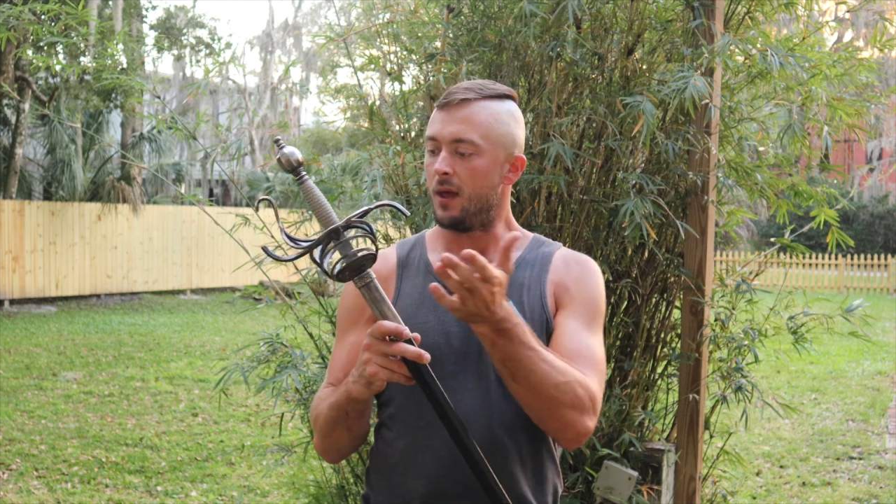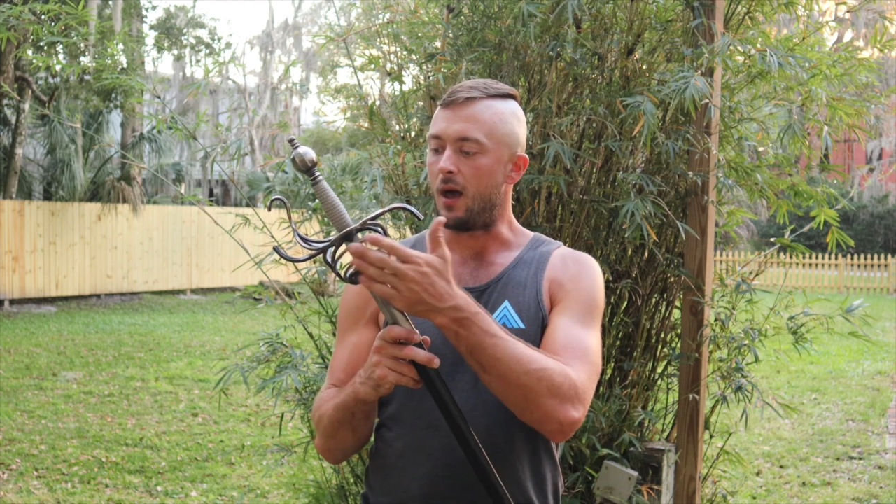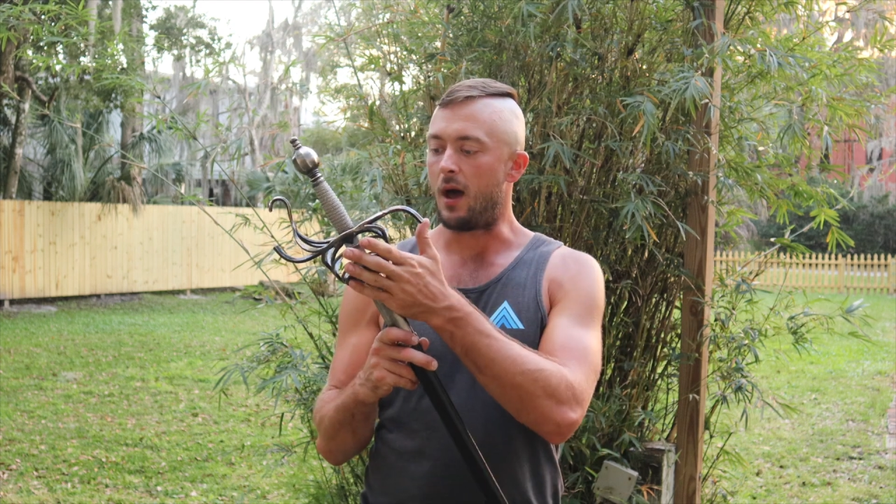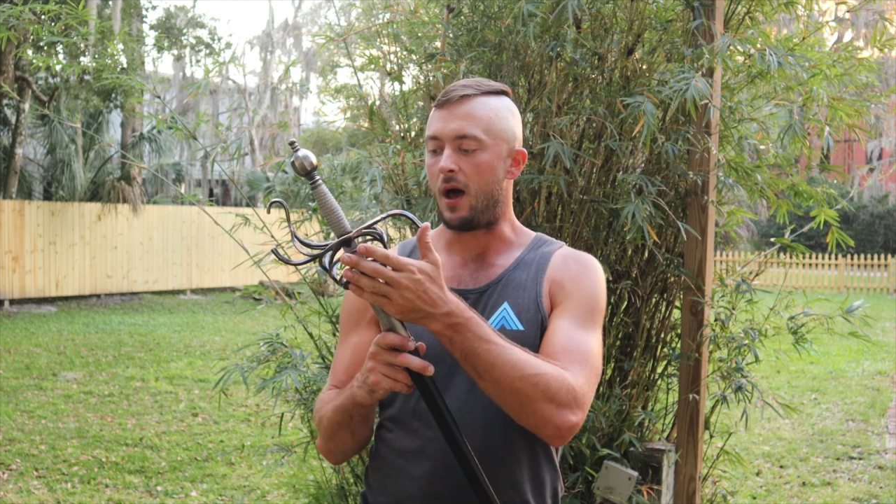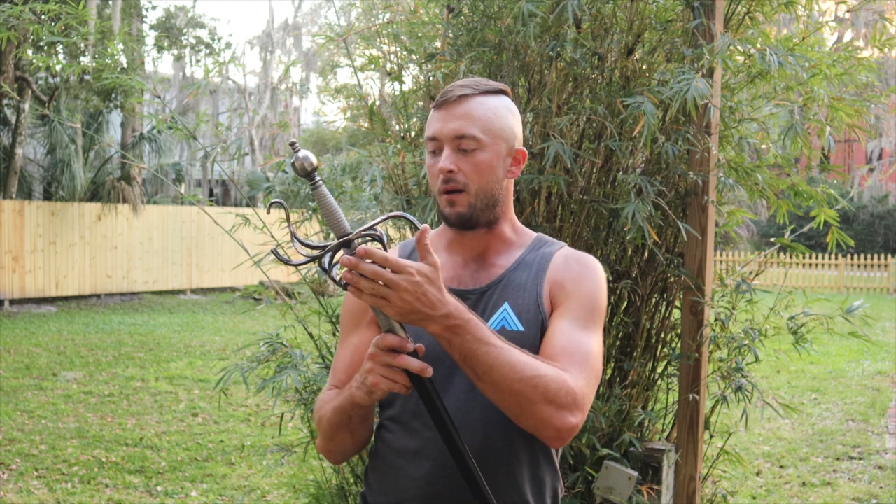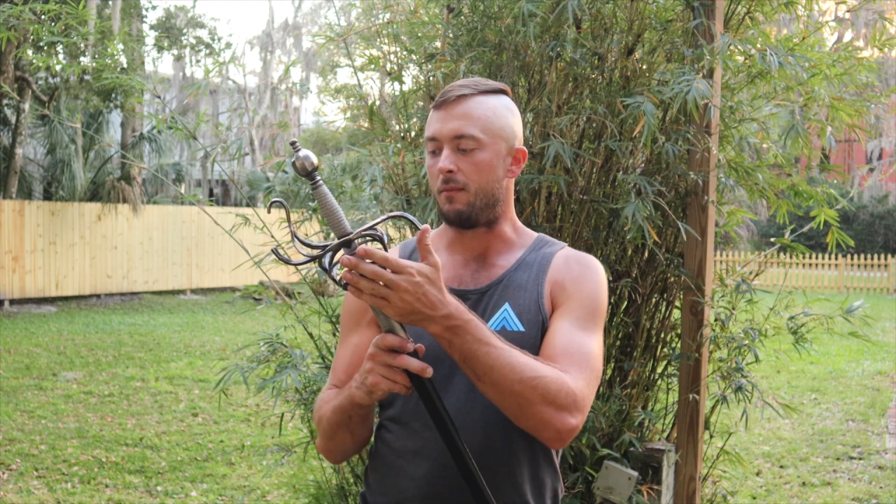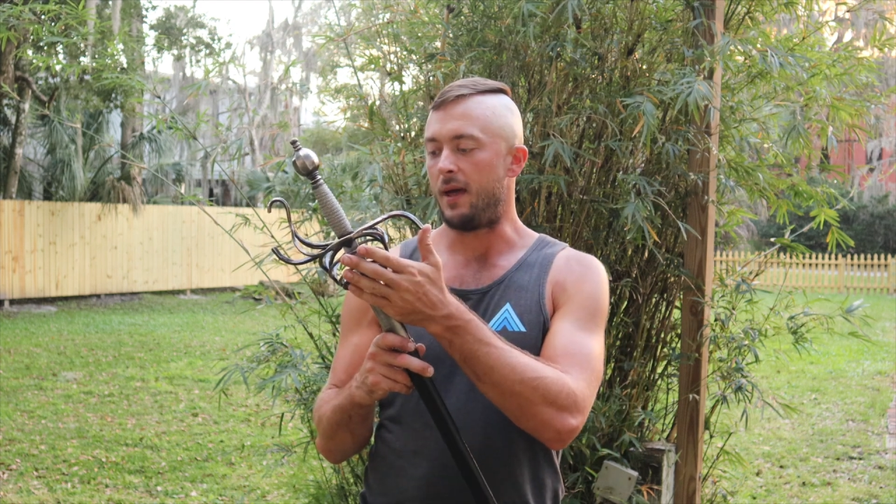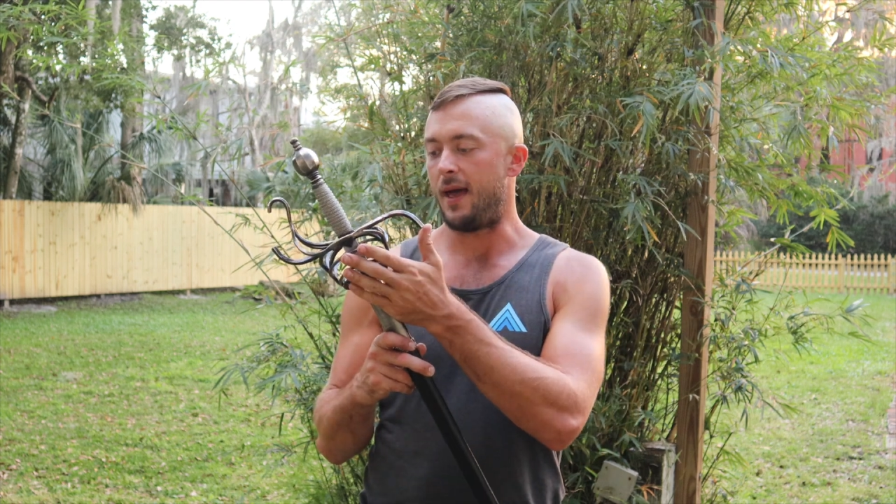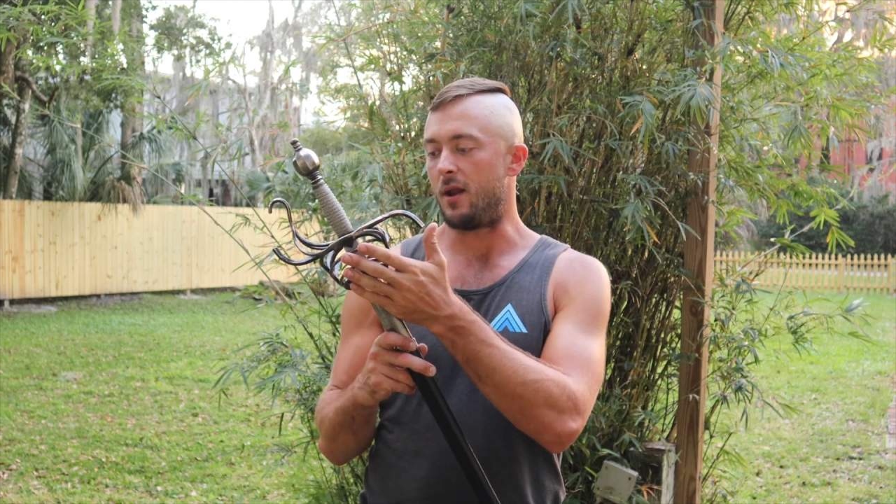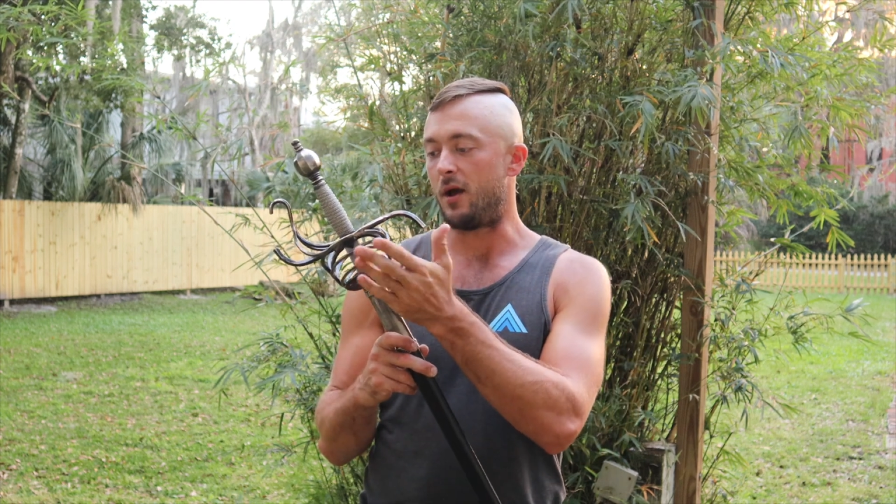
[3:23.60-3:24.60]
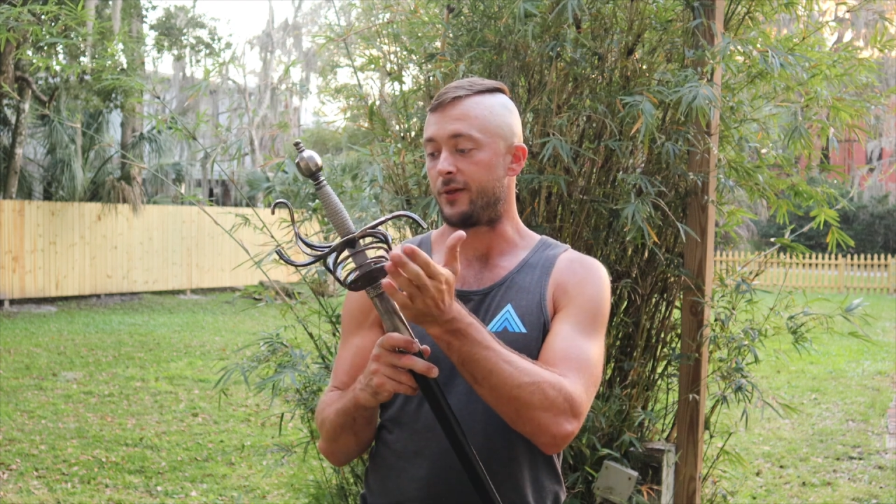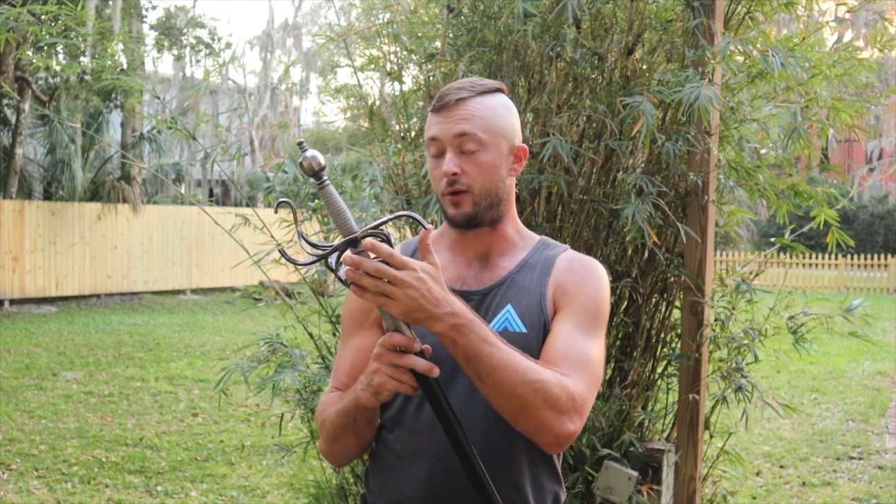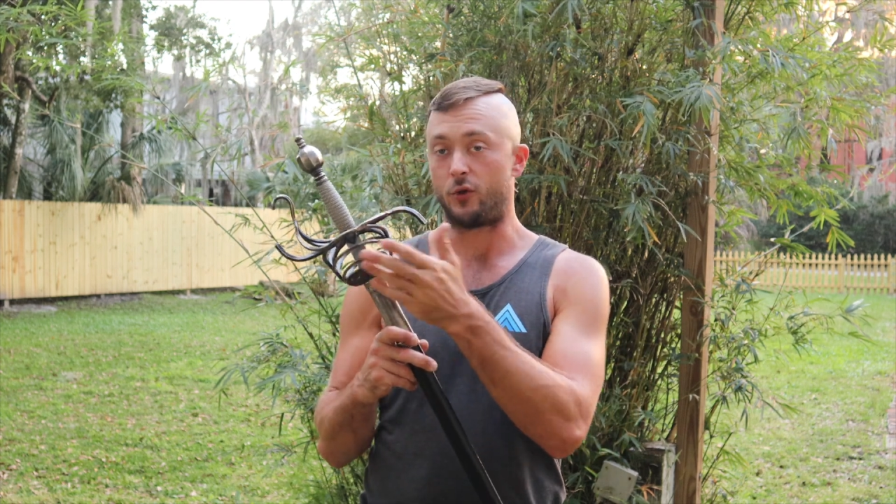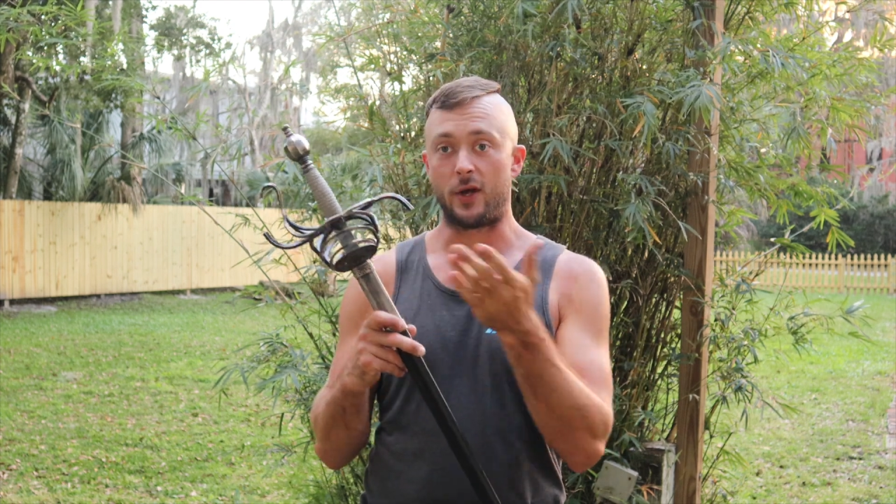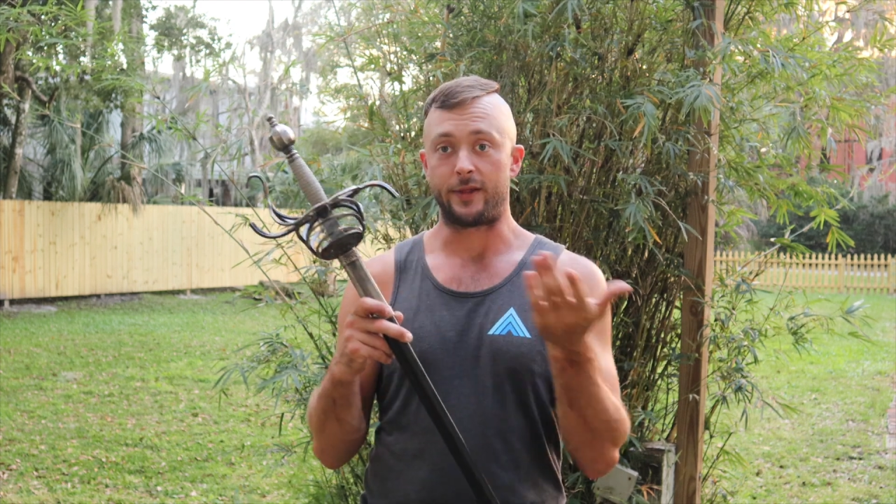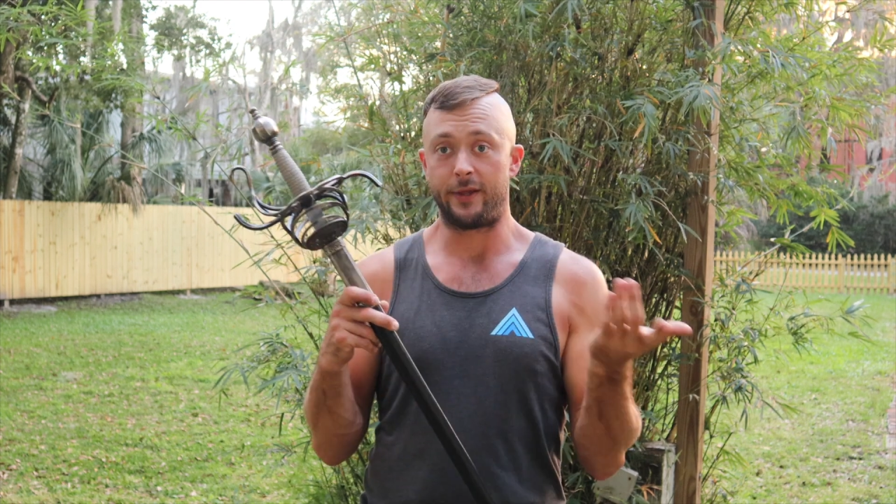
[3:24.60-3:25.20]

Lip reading: And also check